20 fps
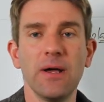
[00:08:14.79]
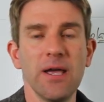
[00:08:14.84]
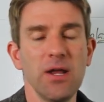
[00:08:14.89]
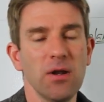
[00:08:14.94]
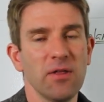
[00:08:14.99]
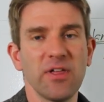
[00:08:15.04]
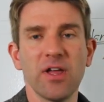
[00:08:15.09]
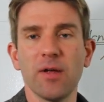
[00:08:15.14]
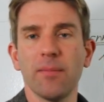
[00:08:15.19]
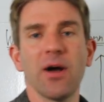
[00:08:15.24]
You
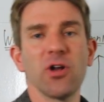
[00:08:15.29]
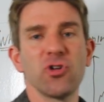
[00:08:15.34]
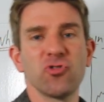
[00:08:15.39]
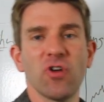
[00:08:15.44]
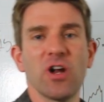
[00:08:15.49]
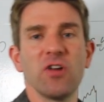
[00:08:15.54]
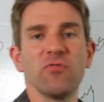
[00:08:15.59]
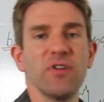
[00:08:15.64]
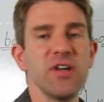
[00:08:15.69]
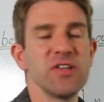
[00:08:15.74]
know, thinking about a
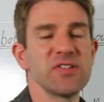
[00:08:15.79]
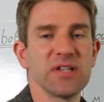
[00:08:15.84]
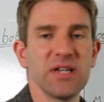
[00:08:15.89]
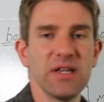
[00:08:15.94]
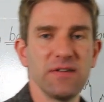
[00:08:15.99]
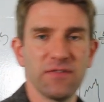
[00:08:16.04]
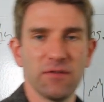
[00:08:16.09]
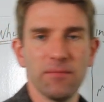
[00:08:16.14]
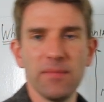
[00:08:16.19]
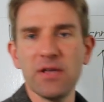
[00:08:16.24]
trade
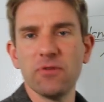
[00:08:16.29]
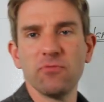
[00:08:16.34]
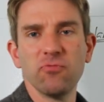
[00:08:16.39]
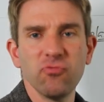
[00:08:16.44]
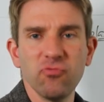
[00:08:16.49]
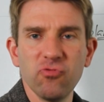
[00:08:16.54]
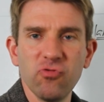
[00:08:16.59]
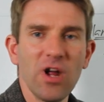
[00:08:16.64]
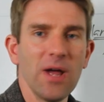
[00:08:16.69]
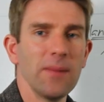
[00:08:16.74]
recently for me,
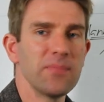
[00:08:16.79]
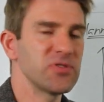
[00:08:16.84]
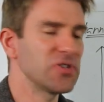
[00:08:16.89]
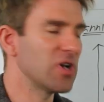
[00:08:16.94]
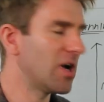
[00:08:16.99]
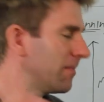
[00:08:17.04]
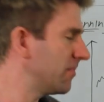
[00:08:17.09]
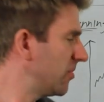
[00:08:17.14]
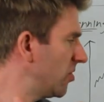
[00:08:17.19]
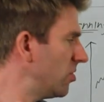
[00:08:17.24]
ripped
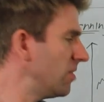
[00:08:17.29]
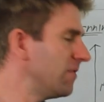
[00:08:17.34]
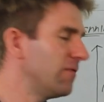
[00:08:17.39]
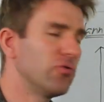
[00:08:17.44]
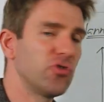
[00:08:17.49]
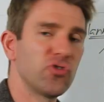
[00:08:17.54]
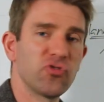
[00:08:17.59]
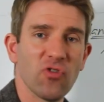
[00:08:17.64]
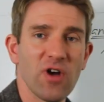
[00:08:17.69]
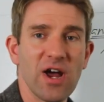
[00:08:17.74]
up,
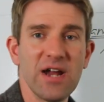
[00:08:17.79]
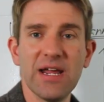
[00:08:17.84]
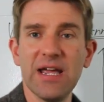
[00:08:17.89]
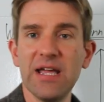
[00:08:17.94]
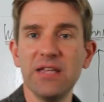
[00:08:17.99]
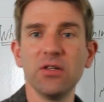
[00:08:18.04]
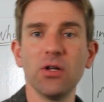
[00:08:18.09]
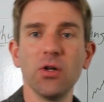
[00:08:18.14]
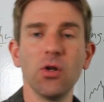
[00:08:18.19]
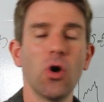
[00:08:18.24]
beautiful trade,
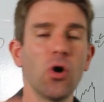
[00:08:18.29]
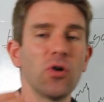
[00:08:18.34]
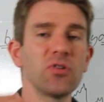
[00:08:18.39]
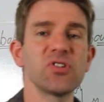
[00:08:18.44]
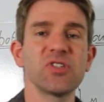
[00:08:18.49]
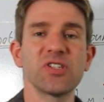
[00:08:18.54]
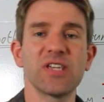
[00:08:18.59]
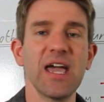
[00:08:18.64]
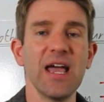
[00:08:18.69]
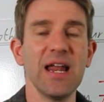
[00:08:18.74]
in the long,
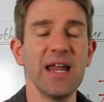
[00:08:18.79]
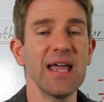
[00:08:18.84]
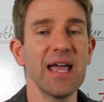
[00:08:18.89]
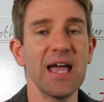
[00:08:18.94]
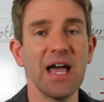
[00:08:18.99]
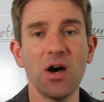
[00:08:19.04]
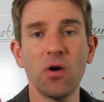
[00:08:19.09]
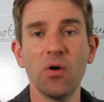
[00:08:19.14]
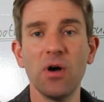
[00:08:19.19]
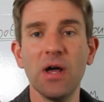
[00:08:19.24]
scaling
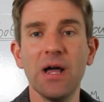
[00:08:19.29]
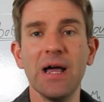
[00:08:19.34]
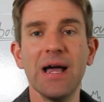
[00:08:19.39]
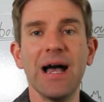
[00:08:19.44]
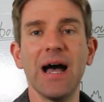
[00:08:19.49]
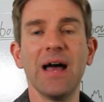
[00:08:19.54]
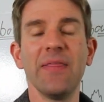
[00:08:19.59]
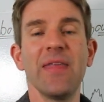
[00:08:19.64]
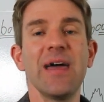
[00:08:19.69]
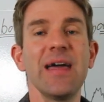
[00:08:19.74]
out,
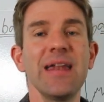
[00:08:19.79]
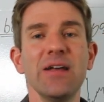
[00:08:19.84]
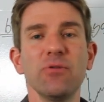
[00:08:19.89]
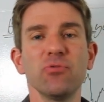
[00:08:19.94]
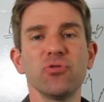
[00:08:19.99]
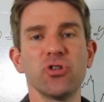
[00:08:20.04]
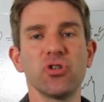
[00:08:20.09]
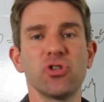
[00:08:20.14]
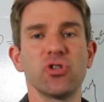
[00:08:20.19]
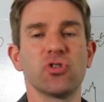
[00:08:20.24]
and then it
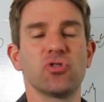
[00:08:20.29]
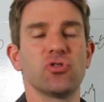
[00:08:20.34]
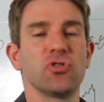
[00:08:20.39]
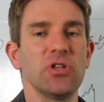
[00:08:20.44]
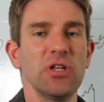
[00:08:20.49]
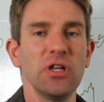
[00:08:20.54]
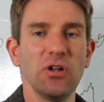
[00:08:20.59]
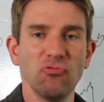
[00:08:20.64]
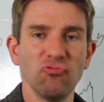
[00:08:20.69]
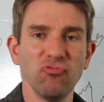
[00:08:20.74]
was just,
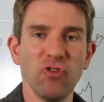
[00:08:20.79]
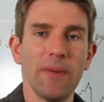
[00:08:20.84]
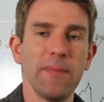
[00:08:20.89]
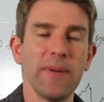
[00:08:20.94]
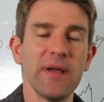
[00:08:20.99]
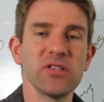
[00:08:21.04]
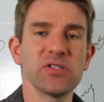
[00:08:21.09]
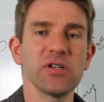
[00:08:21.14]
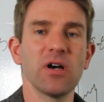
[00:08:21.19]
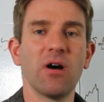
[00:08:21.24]
you know,
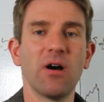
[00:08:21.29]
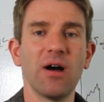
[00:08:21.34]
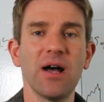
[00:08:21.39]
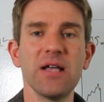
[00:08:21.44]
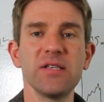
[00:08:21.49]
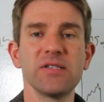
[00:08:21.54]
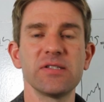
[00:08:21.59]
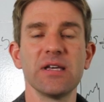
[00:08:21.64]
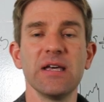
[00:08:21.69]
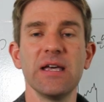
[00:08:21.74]
ripping to
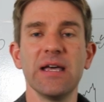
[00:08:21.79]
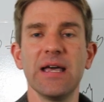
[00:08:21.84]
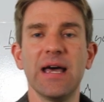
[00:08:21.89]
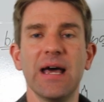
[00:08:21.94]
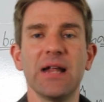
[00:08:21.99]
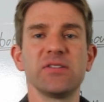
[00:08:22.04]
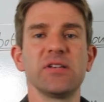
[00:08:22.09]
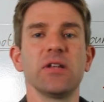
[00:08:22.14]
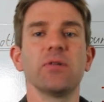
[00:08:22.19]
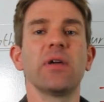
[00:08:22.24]
highs,
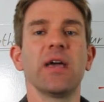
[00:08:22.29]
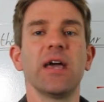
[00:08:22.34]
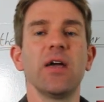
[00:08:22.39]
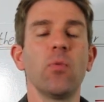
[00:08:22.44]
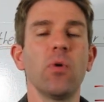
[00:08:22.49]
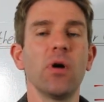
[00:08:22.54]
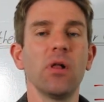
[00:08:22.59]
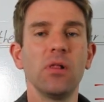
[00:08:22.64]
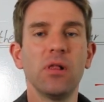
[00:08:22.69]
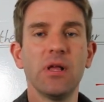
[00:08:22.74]
and I said, okay,
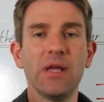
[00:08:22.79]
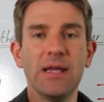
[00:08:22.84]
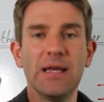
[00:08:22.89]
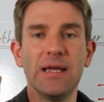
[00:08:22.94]
well,